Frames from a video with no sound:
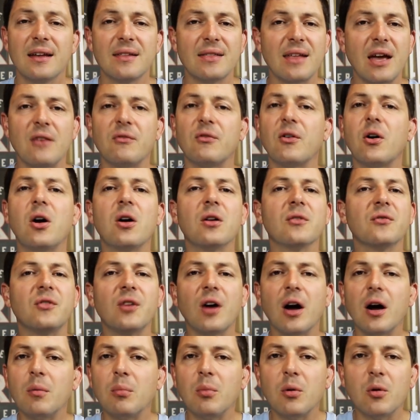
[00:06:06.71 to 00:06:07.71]
They've all
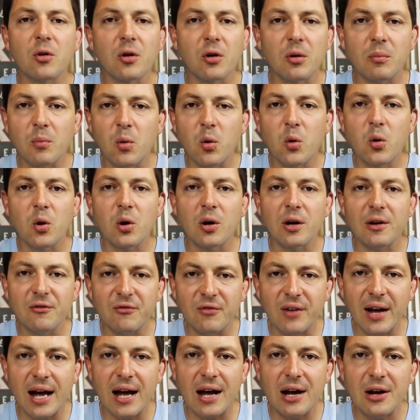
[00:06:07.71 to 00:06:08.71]
doubled or more in
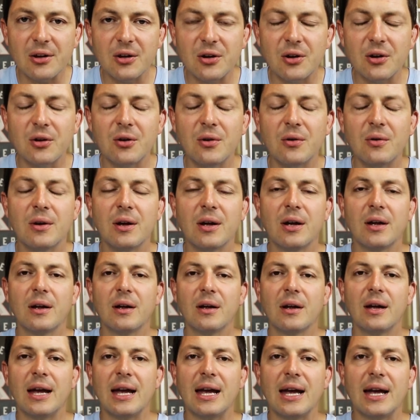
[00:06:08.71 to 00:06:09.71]
value
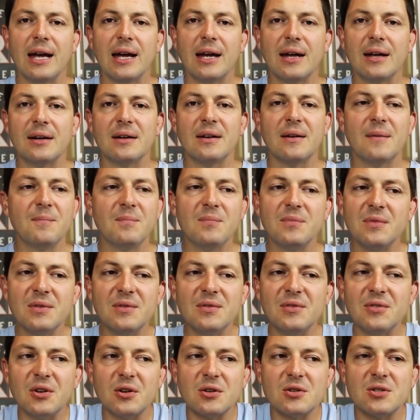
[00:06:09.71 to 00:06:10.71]
and
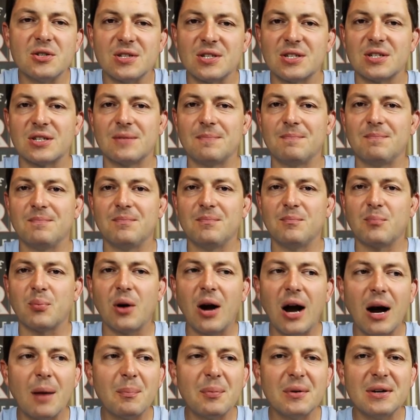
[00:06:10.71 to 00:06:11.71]
they're just
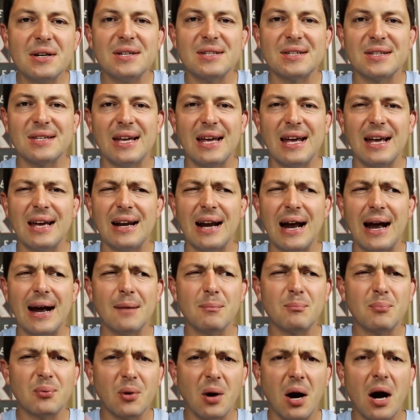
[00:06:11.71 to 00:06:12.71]
properties that
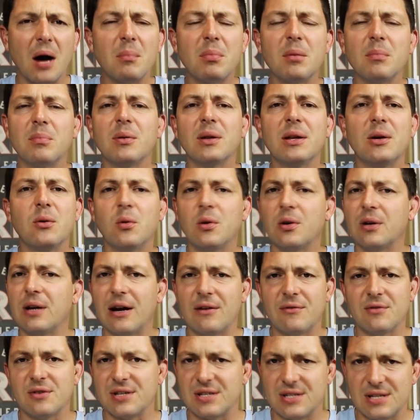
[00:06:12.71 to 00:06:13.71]
I probably will
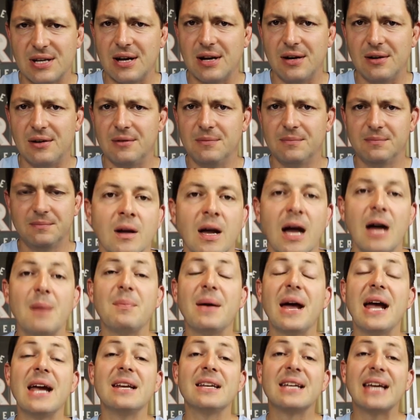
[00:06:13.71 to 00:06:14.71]
never sell. I
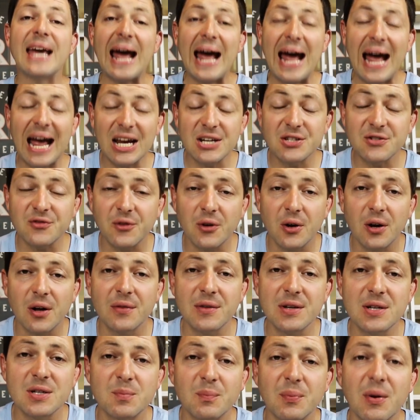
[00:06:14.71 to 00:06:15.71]
paid cash for all
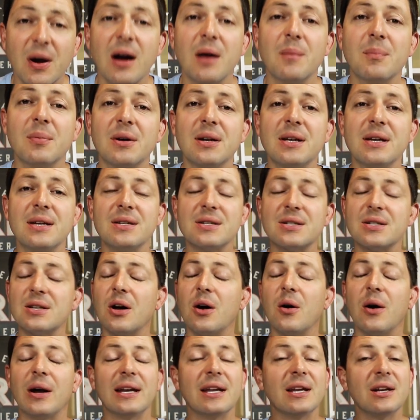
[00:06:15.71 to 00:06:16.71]
these properties,
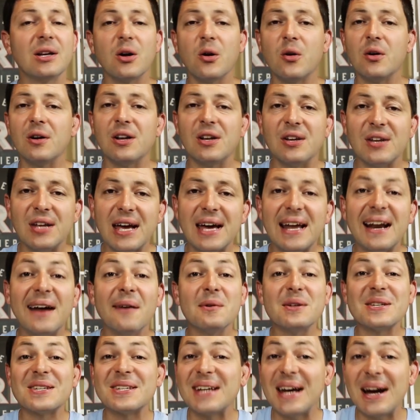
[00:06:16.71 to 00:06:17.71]
so I didn't go into debt. I
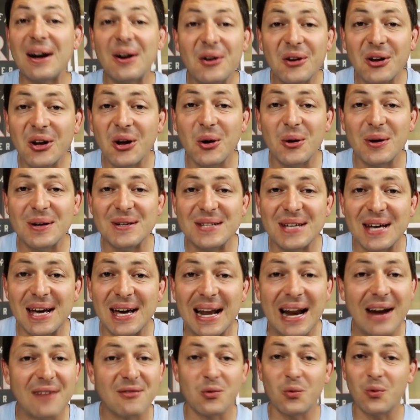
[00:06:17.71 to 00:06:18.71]
was scared of going
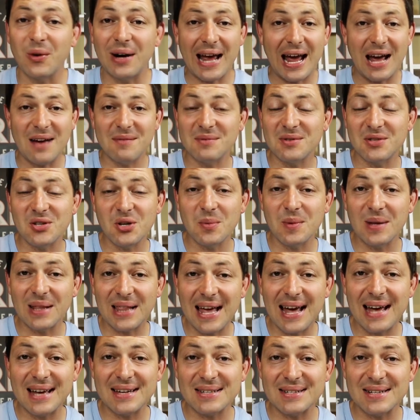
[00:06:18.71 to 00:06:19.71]
debt after what happened to me
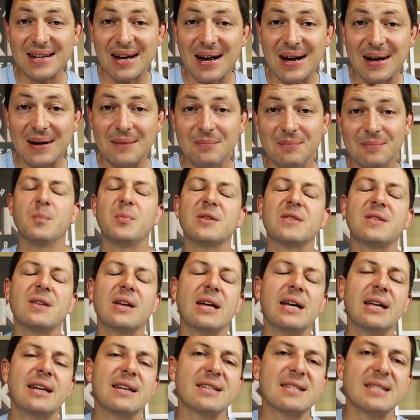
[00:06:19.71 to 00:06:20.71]
last time. But
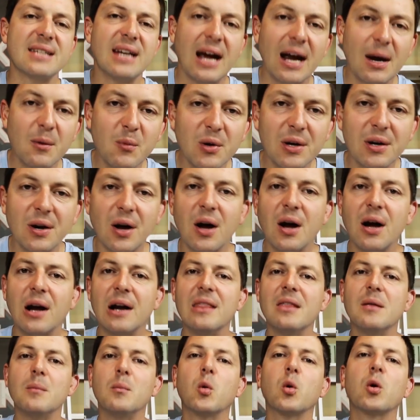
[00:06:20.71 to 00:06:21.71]
then as time went
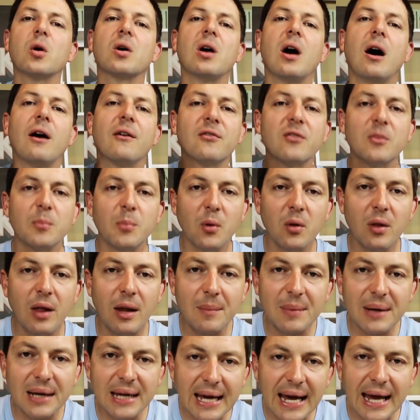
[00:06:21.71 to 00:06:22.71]
on, the more comfortable
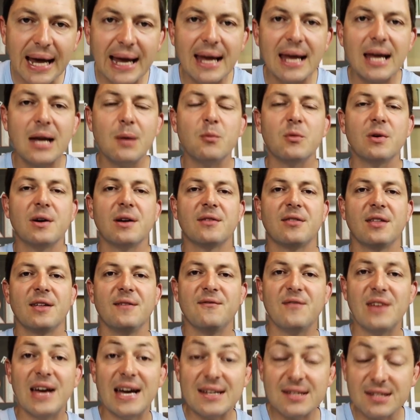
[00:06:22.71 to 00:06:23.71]
I became with
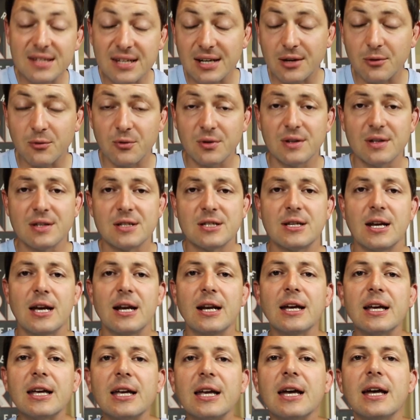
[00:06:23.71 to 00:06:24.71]
investing in real
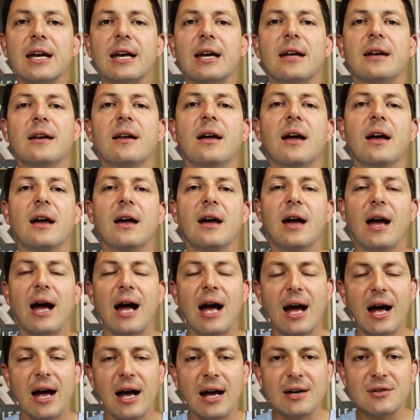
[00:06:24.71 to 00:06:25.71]
estate again,
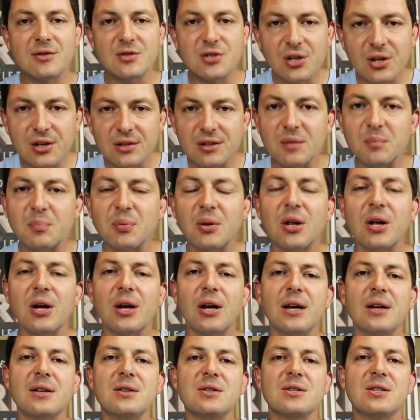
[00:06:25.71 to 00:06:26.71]
I took the
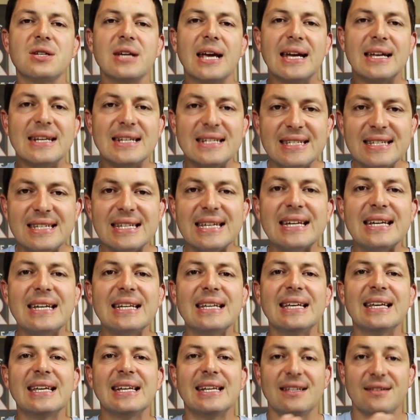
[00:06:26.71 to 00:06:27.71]
plunge and
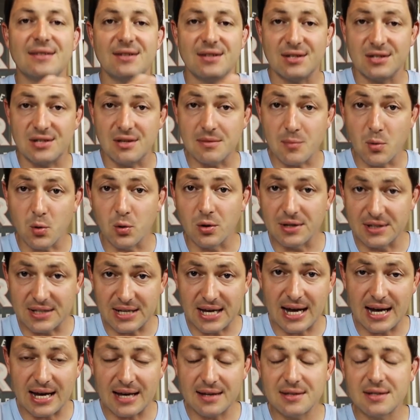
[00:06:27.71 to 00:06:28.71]
did get into some more
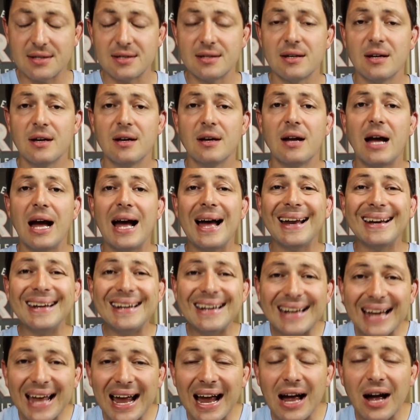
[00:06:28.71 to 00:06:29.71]
debt. I
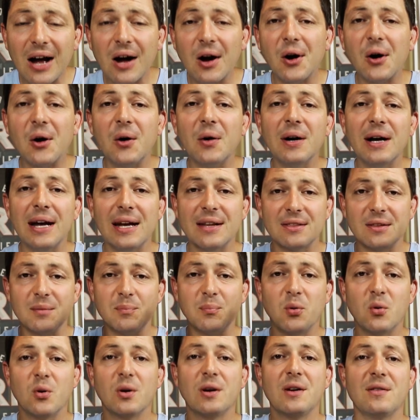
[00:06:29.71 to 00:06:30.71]
now, at the
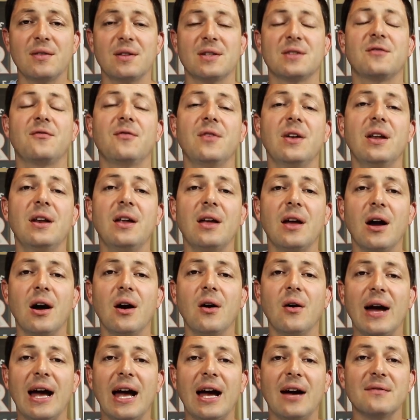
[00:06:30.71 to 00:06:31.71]
point of this
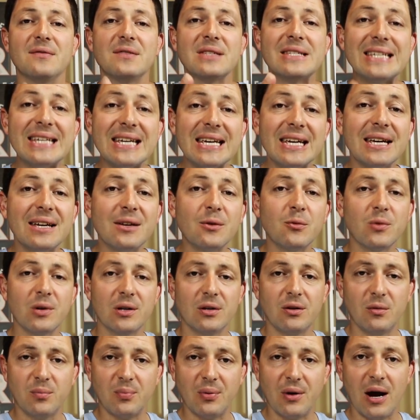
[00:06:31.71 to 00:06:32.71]
video, have 10
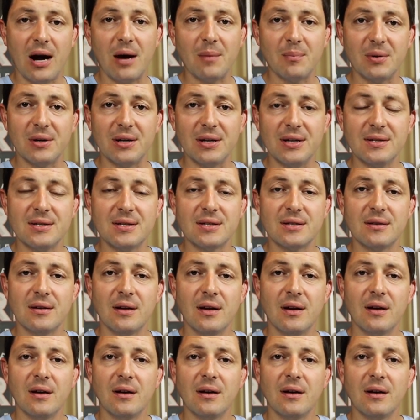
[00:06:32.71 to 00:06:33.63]
rental properties.